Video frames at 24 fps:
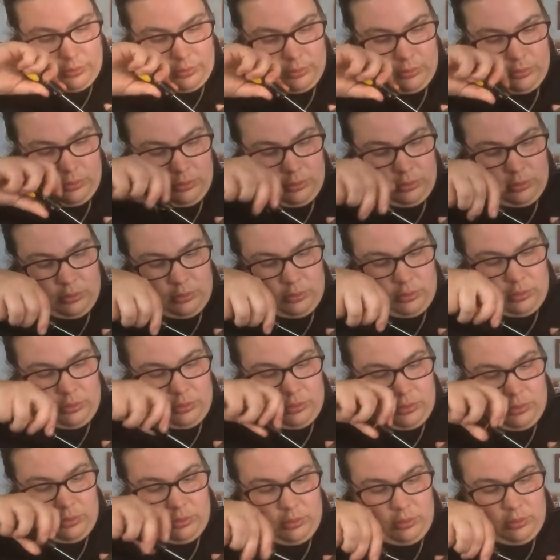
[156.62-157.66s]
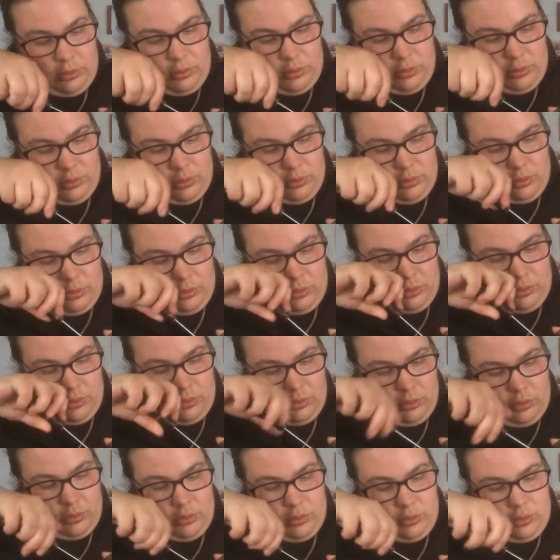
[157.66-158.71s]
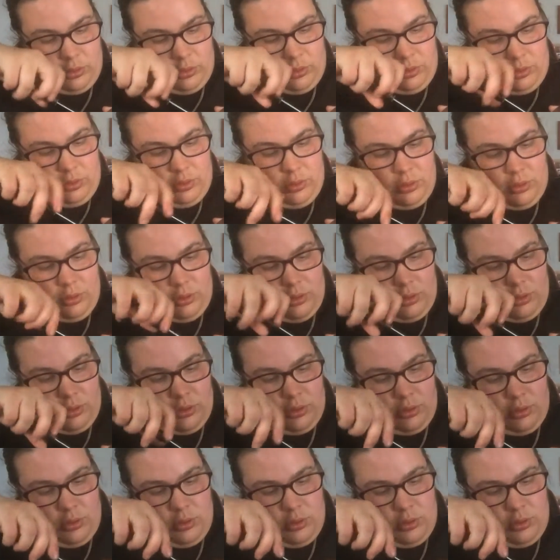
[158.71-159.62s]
(silence)